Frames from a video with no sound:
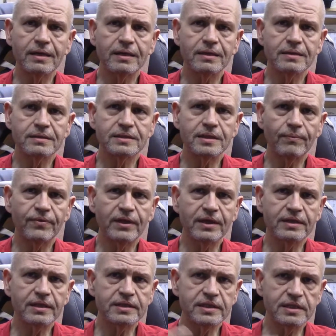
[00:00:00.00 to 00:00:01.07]
something
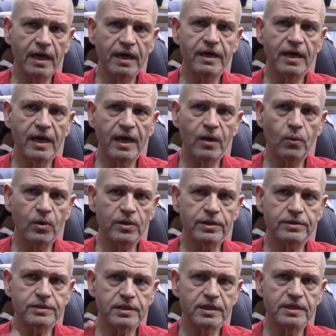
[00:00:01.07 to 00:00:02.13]
that's not hay while the
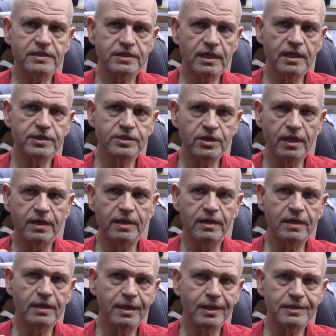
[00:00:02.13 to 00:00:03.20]
sun's not shining.
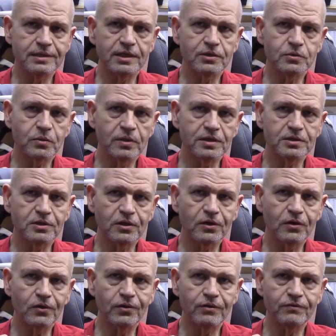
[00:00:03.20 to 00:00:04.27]
I guess that's what I should have
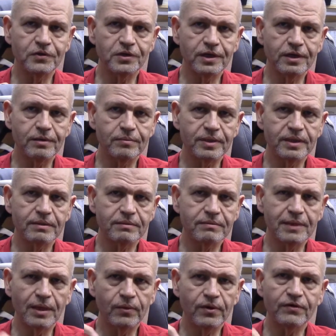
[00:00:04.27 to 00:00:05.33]
called the video, but
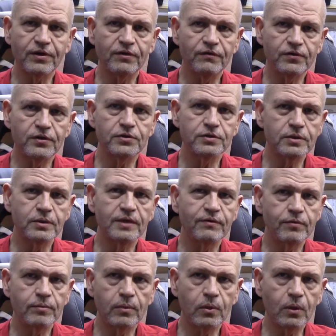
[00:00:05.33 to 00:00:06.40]
that would have confused you
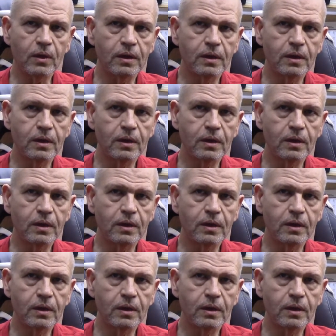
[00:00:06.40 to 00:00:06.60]
even more.